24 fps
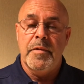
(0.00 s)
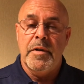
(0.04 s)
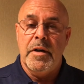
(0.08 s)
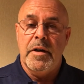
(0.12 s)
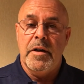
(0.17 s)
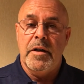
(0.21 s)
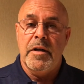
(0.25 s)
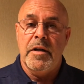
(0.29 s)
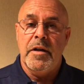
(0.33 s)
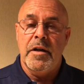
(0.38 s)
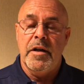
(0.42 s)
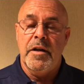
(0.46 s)

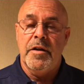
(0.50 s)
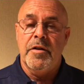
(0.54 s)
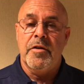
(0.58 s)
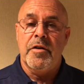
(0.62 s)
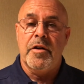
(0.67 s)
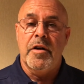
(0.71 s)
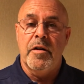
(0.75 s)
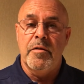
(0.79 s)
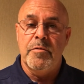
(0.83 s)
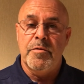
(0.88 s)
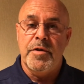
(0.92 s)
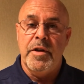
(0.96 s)
uh, under
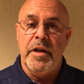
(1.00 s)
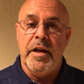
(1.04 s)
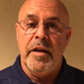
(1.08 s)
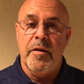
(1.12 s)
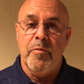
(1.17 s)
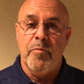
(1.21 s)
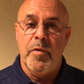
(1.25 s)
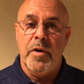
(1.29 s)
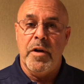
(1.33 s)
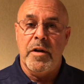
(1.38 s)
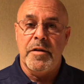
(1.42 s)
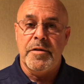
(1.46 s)
Coach
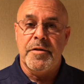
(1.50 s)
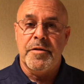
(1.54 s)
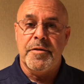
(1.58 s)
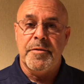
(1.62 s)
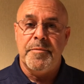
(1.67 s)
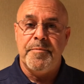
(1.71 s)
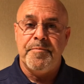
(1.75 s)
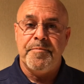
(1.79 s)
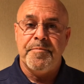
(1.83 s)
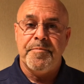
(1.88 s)
Dan Willis,